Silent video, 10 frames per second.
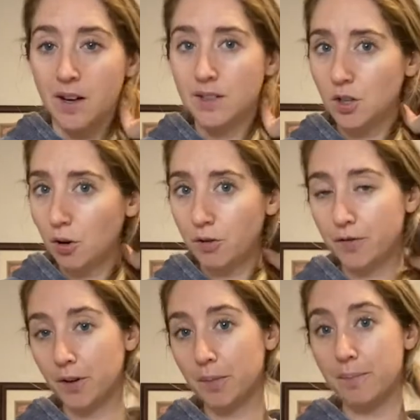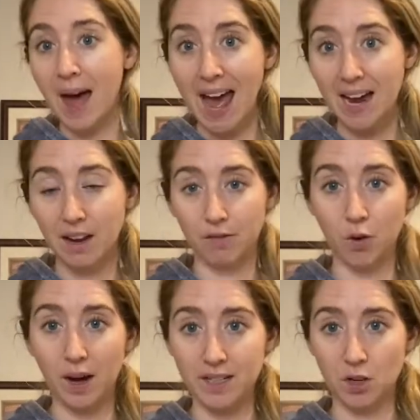So for men, if
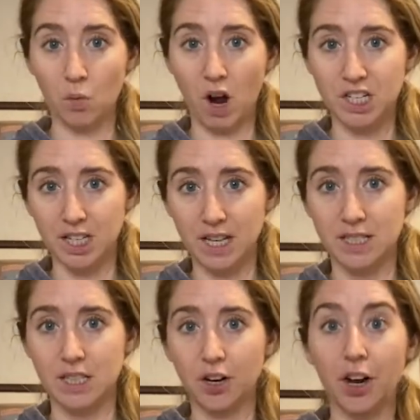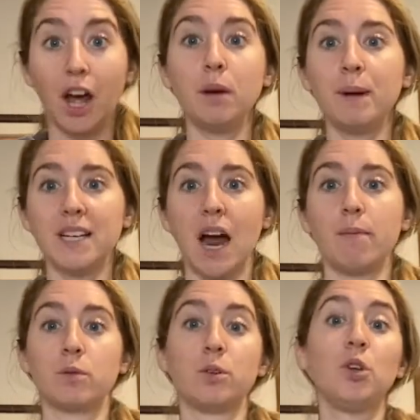you guys are watching this, there could be
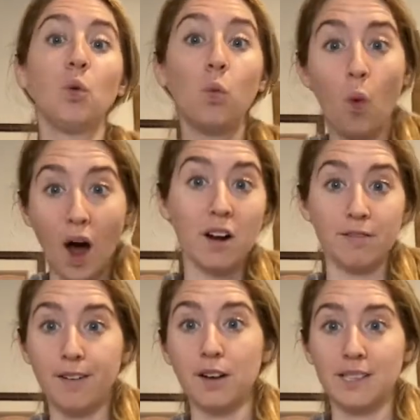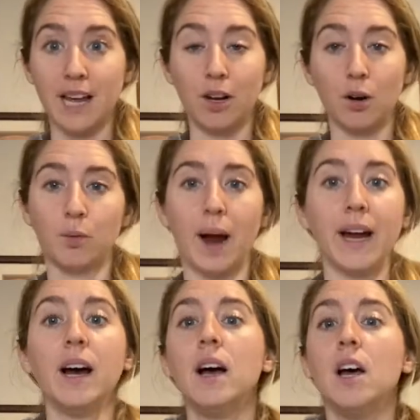times when you want a falsetto,
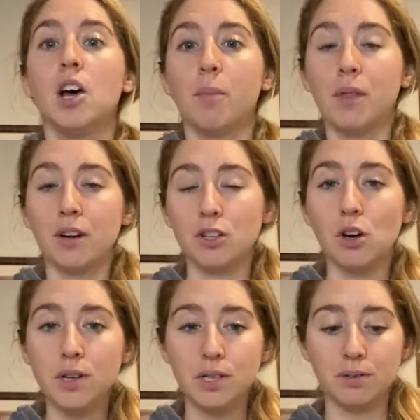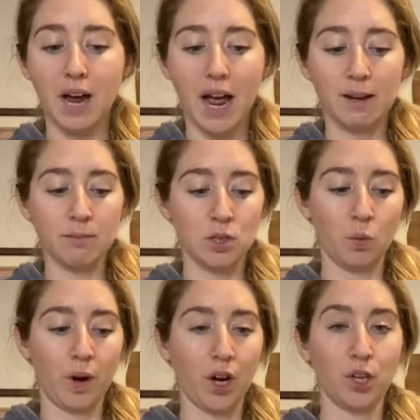right? But there's also times
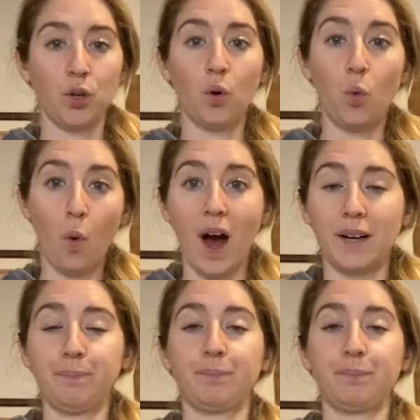where you want